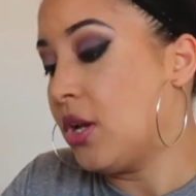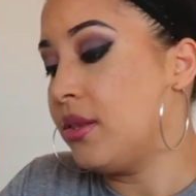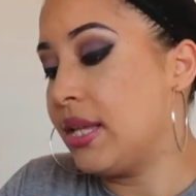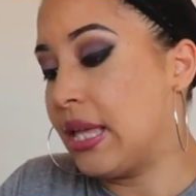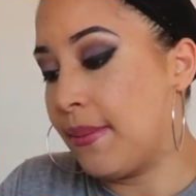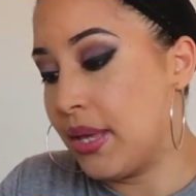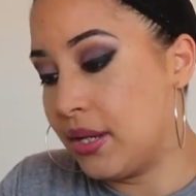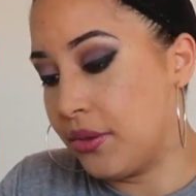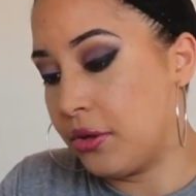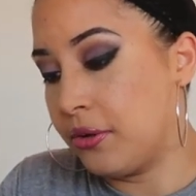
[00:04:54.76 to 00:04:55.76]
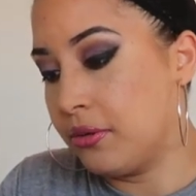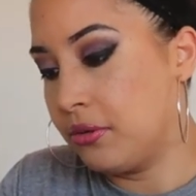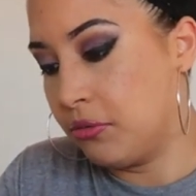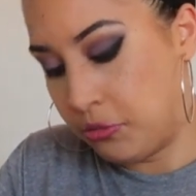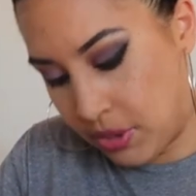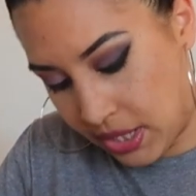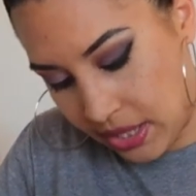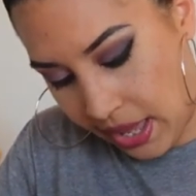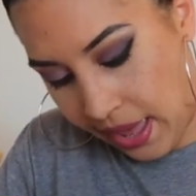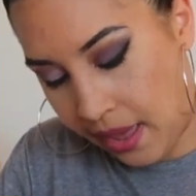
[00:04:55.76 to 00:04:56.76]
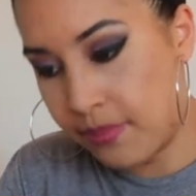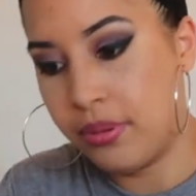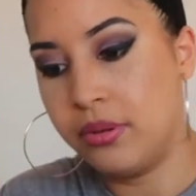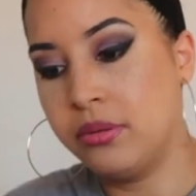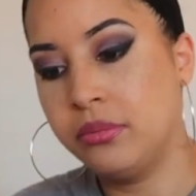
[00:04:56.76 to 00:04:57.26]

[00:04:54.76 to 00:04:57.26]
Oh, they gave me another wig cap.